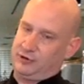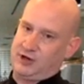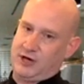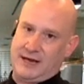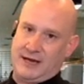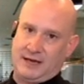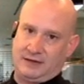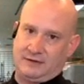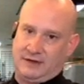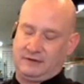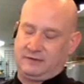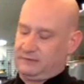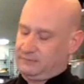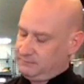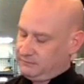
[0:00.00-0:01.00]
jack,
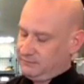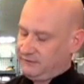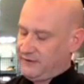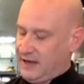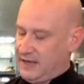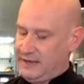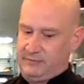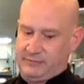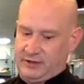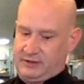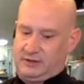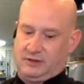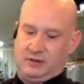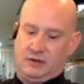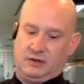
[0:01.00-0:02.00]
that's fine. But
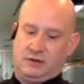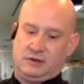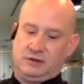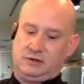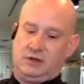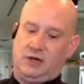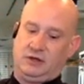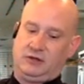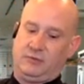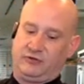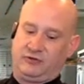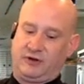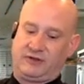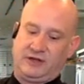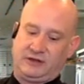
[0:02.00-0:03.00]
your most
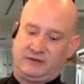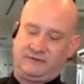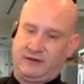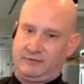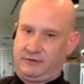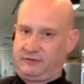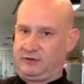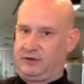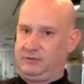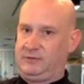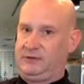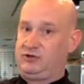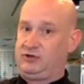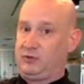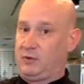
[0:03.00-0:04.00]
authentic flavor is going to be
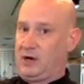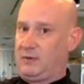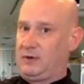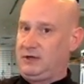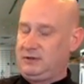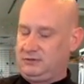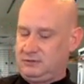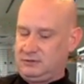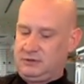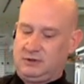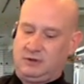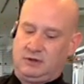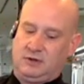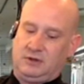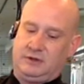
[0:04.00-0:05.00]
Chihuahua.
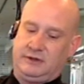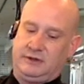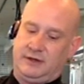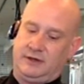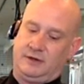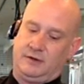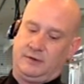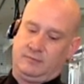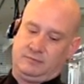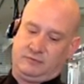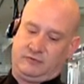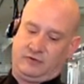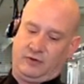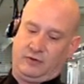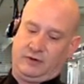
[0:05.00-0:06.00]

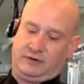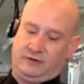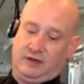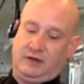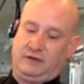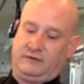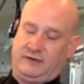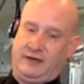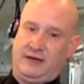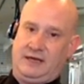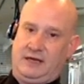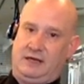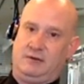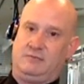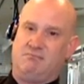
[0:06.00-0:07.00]
So it is
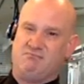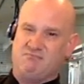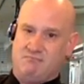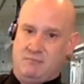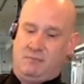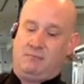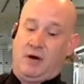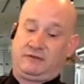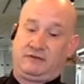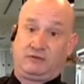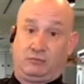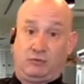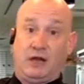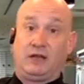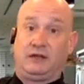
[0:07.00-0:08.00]
a
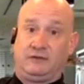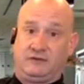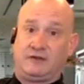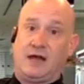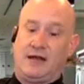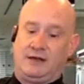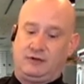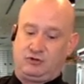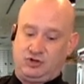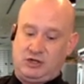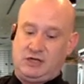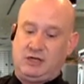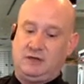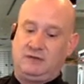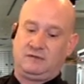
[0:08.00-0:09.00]
mozzarella style
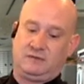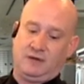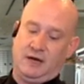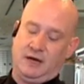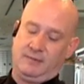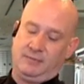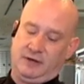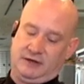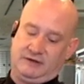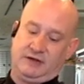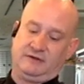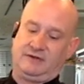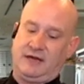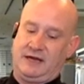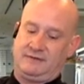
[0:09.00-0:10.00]
cheese, but it does
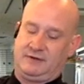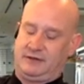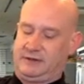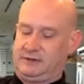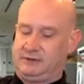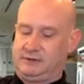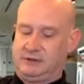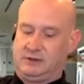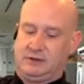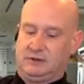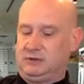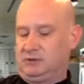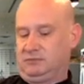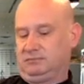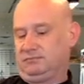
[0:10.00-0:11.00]
have a
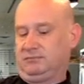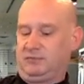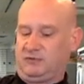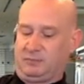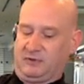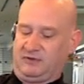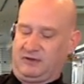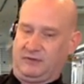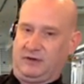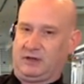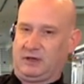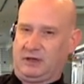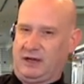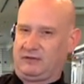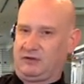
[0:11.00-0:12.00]
specific, it
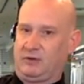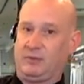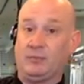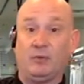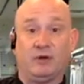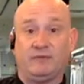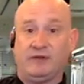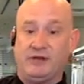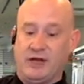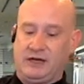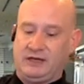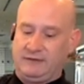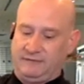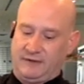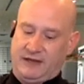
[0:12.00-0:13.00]
has a little bit more of a
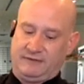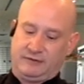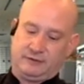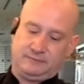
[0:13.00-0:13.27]
nutty flavor.